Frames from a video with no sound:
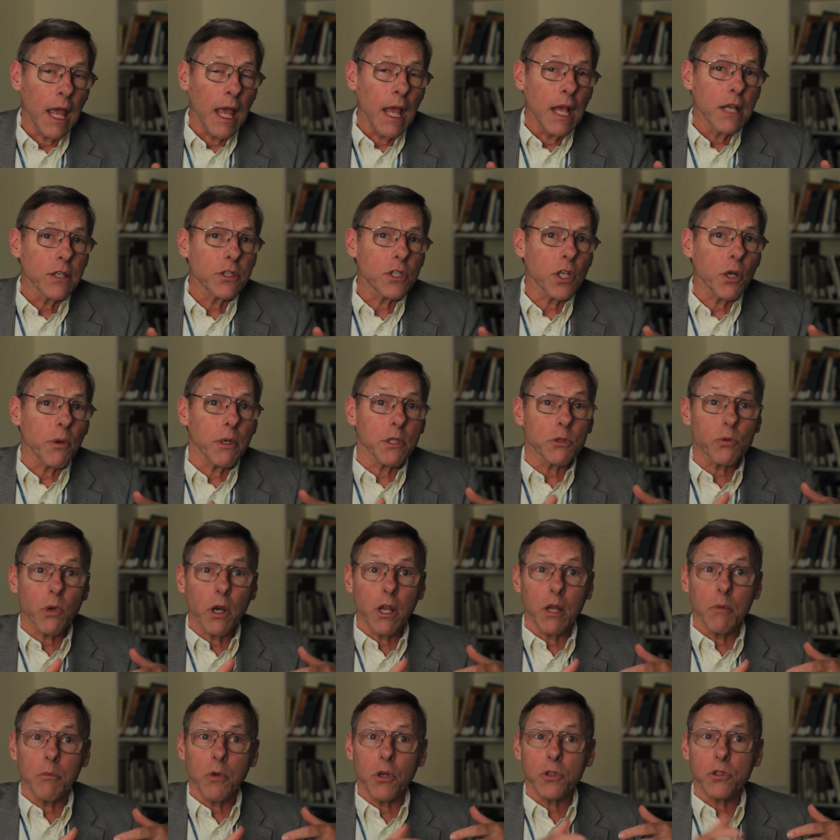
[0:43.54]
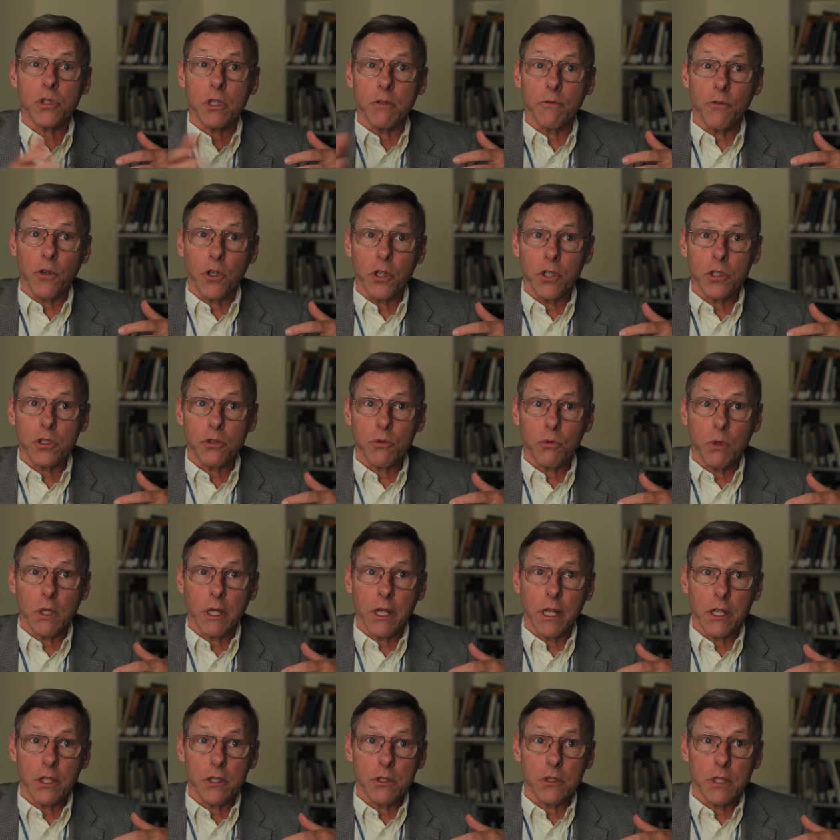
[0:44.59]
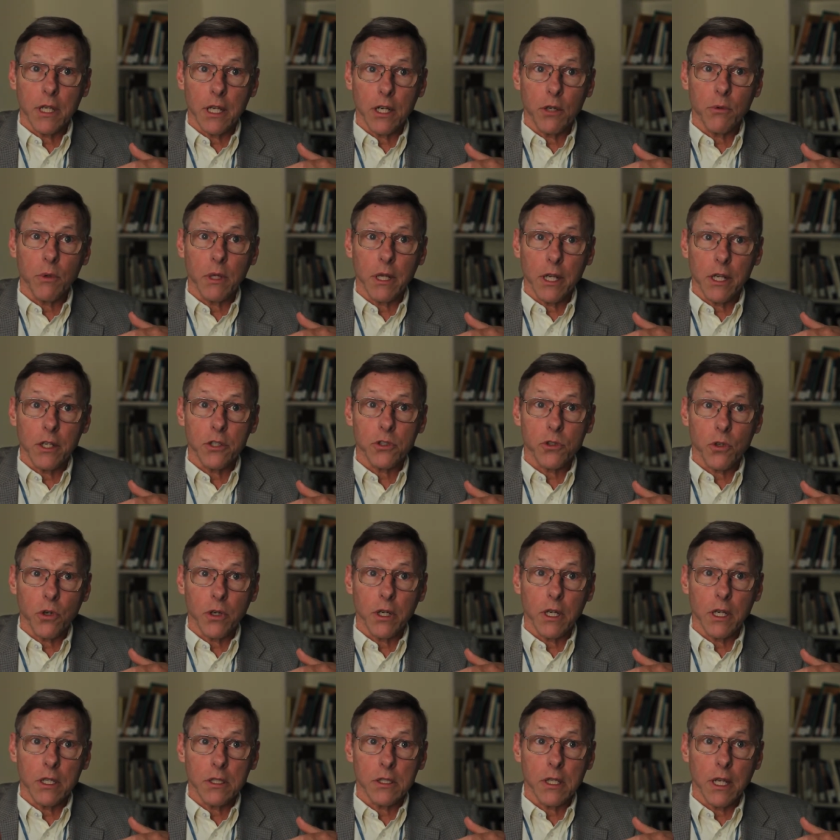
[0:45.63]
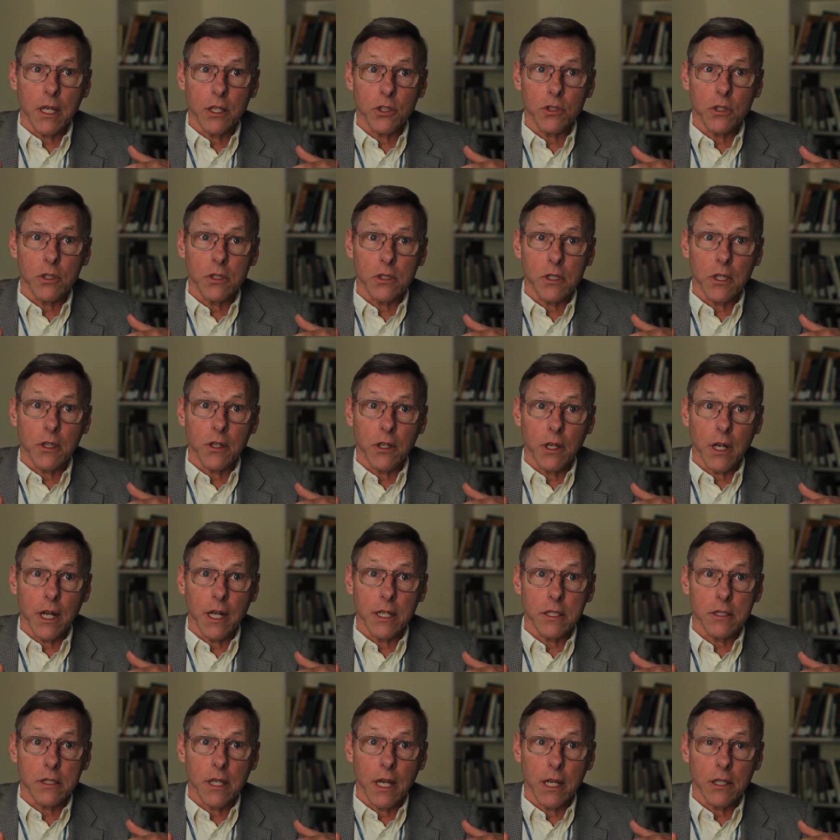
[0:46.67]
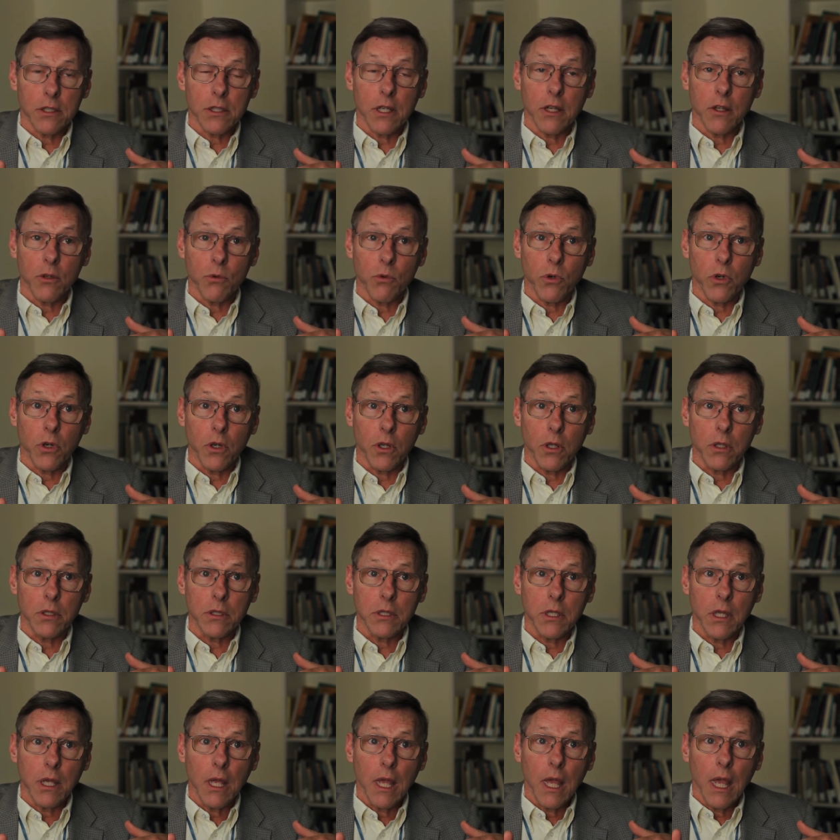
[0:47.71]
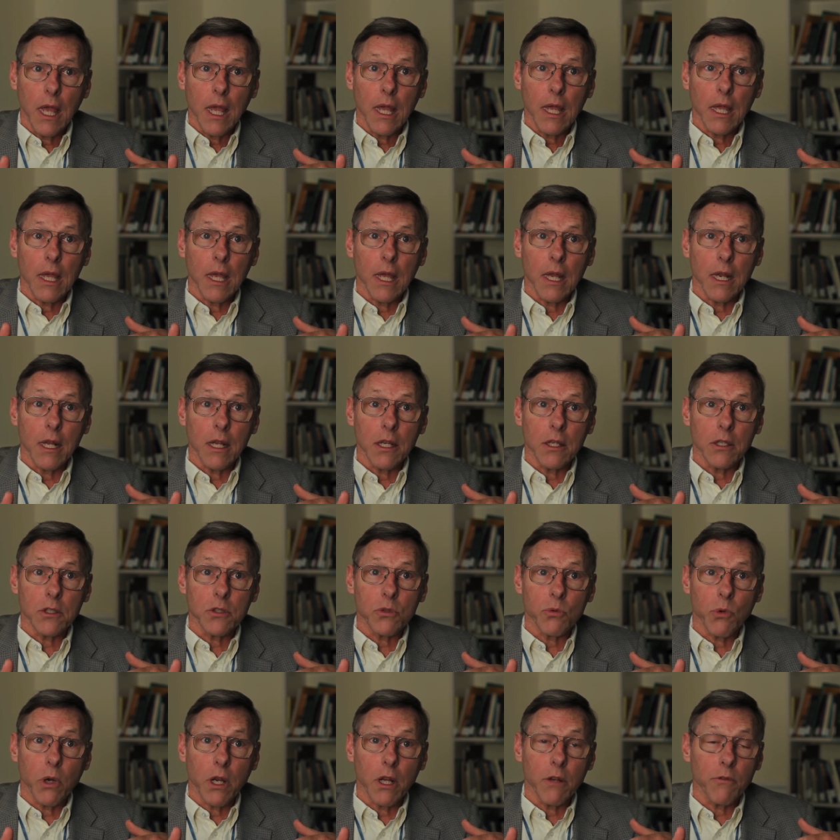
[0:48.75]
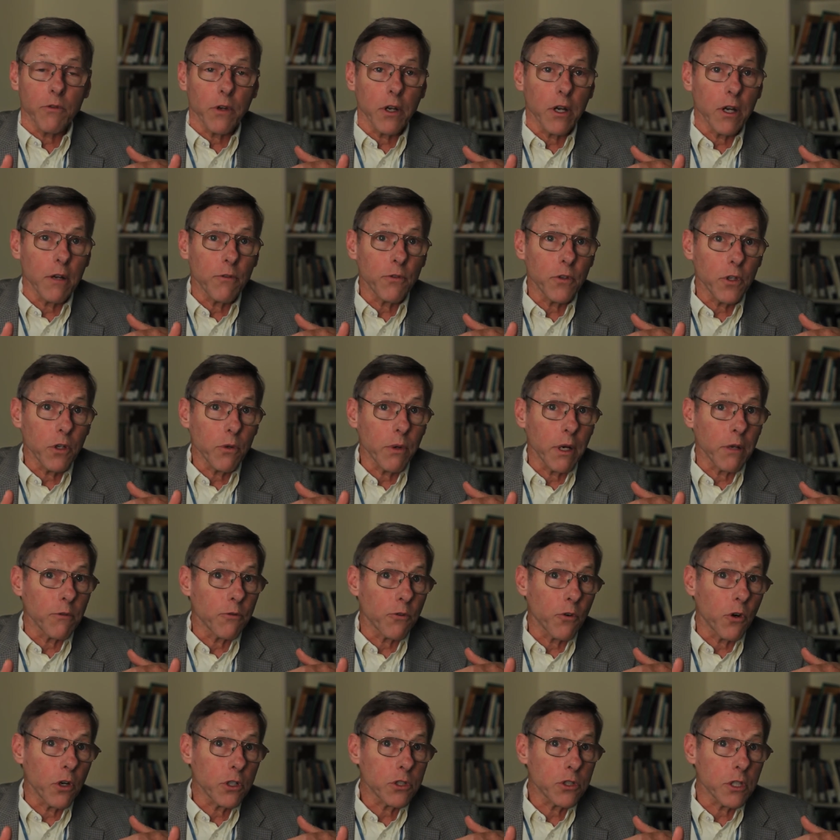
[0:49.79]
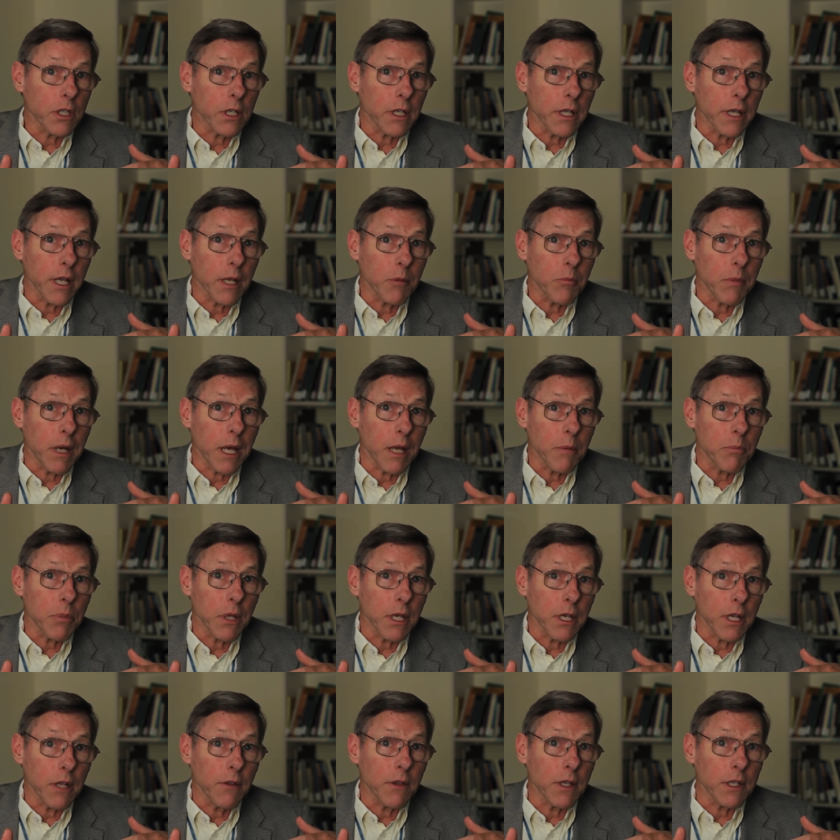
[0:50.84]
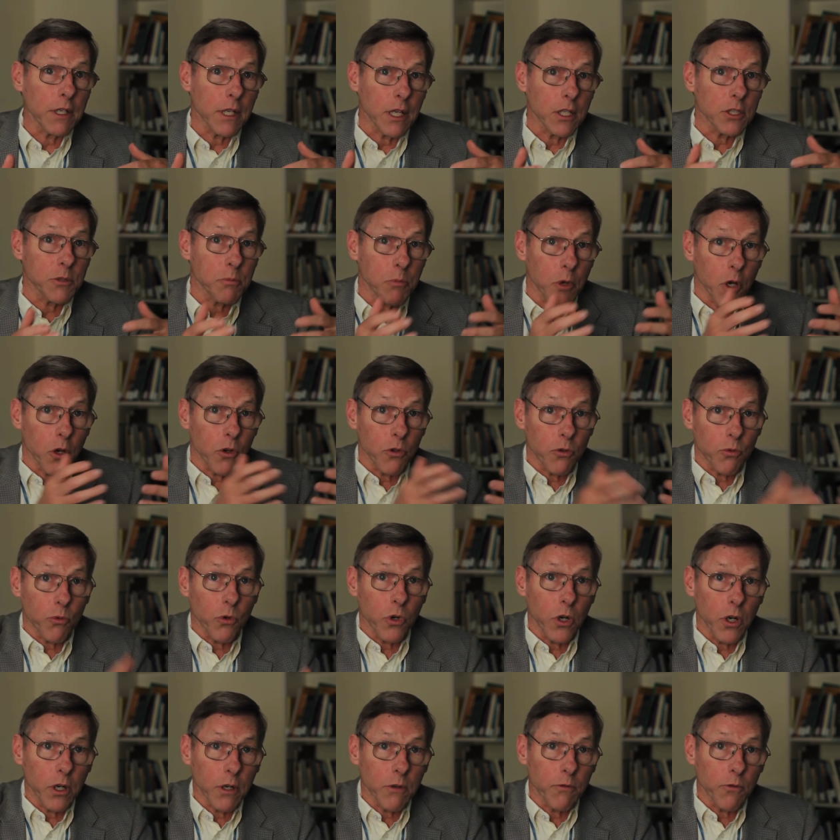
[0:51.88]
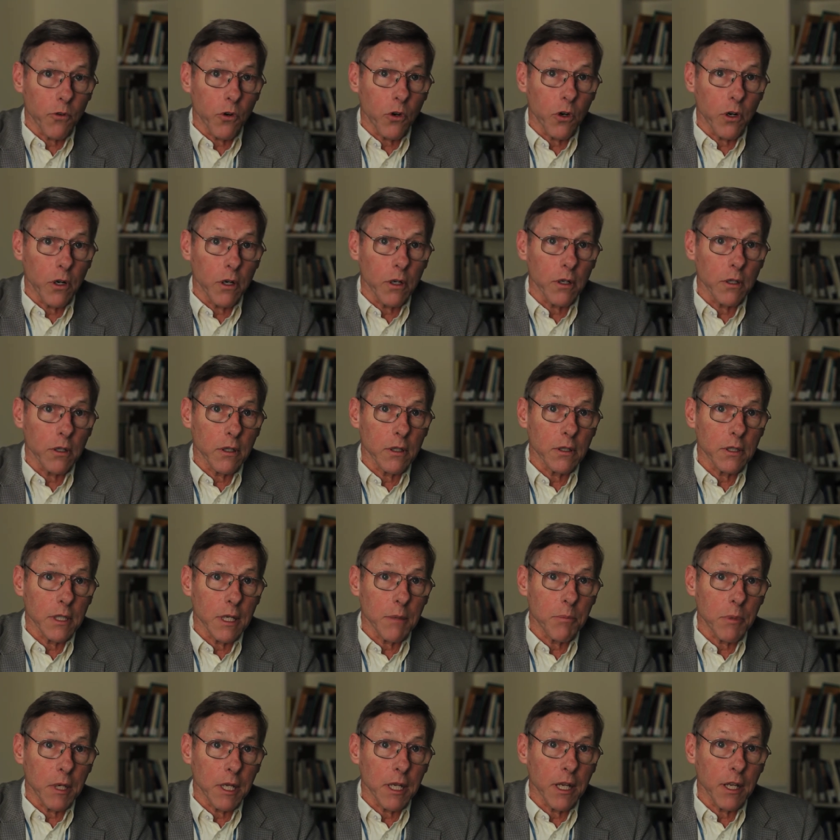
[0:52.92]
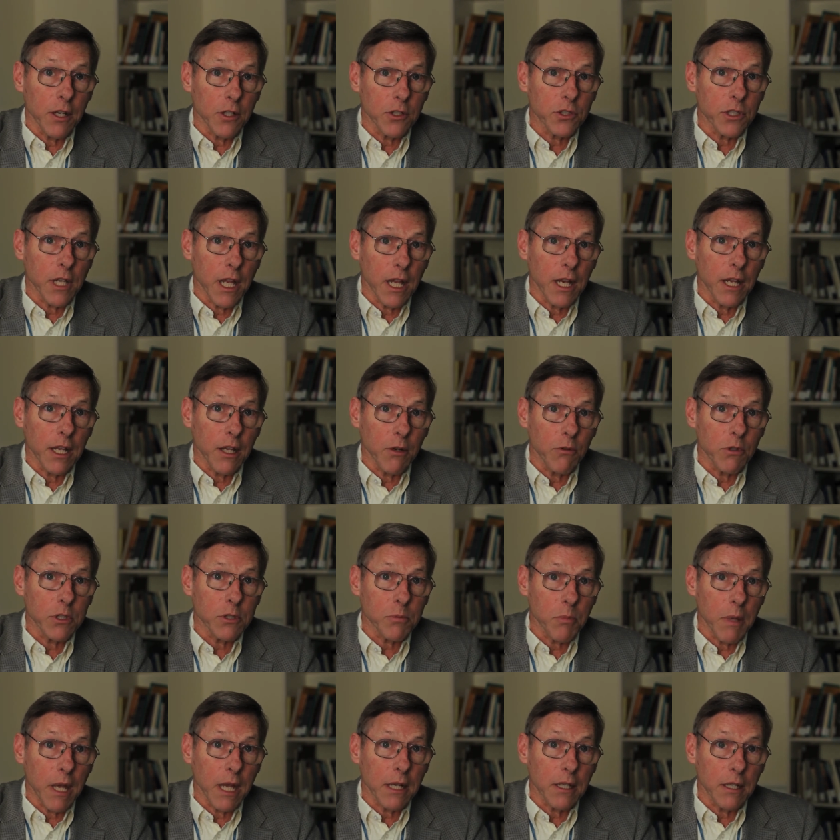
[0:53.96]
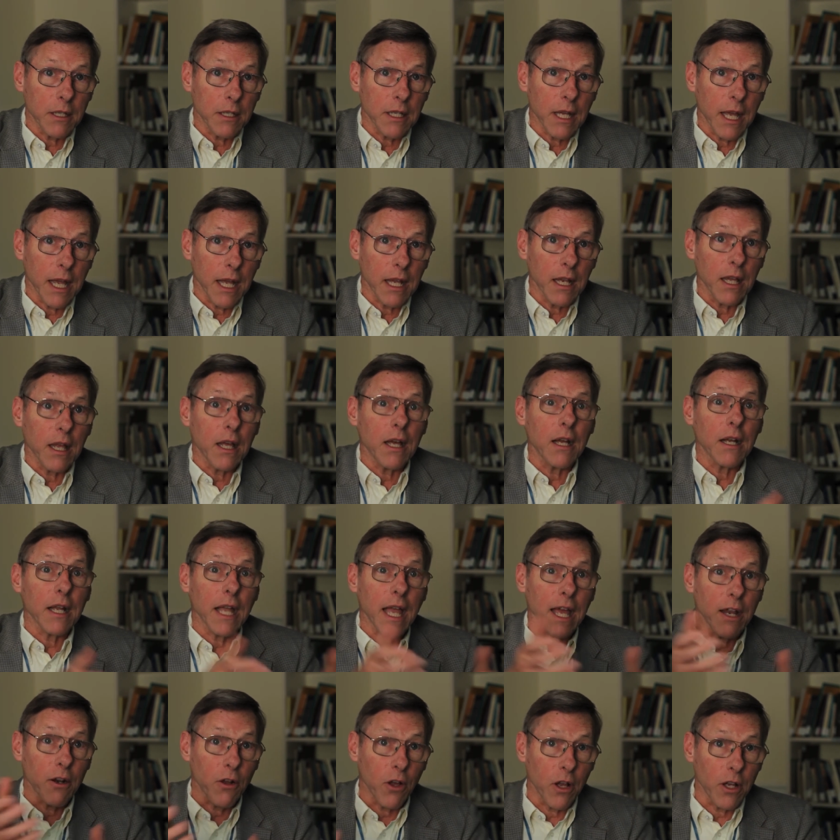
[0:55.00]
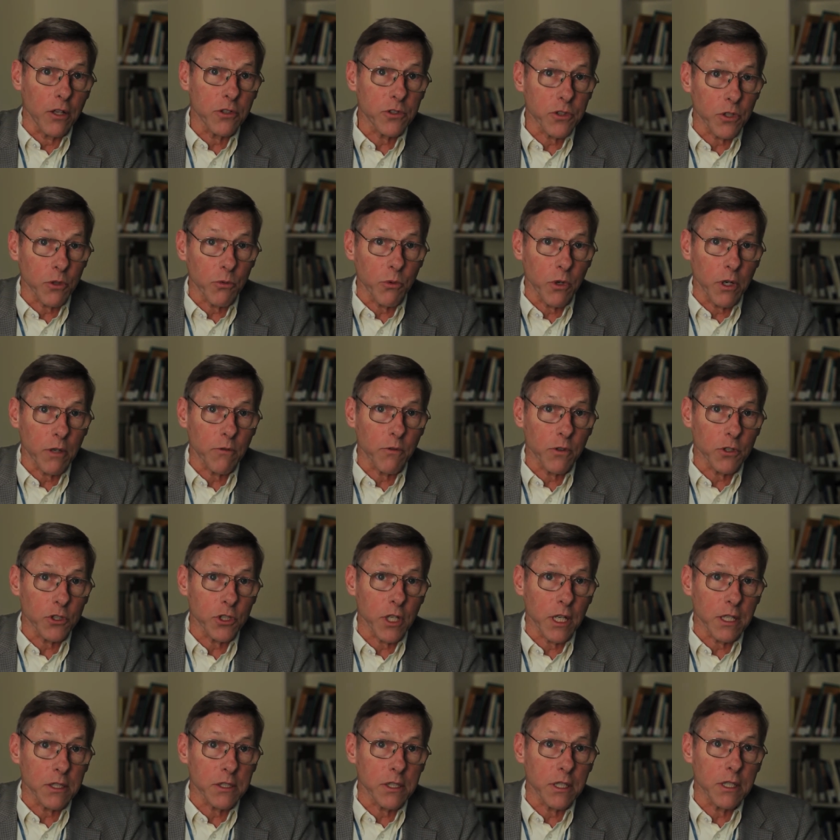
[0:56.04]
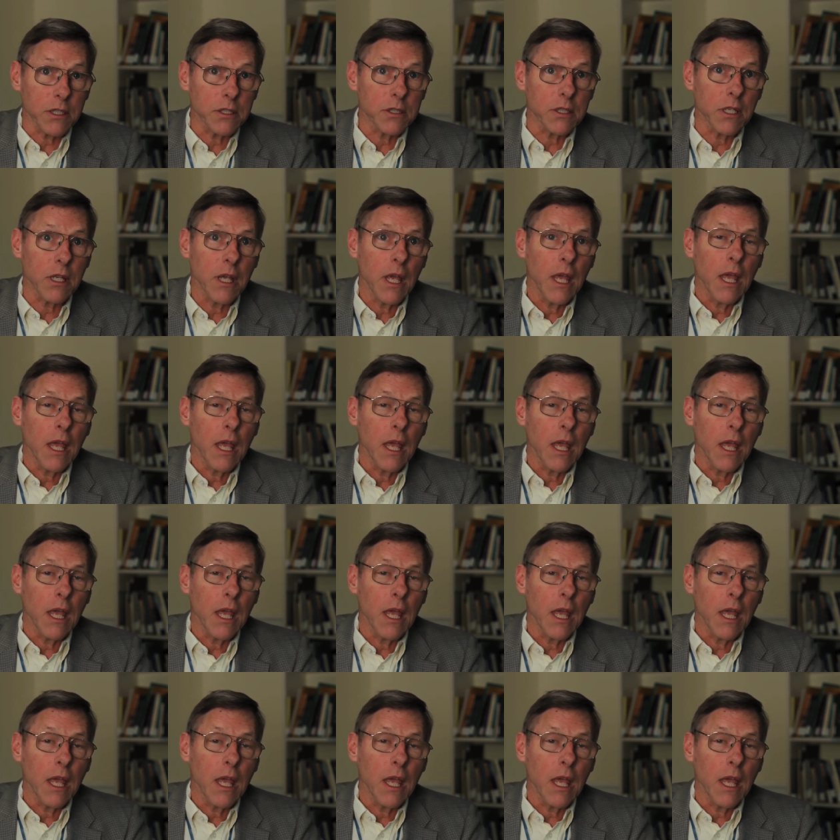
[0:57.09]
So it's one of the most diverse religious, interreligious organizations in the United States and the world. It is one of the very few, unfortunately, in my opinion, that does both work for deepening understanding and respect and dialogue and also work for justice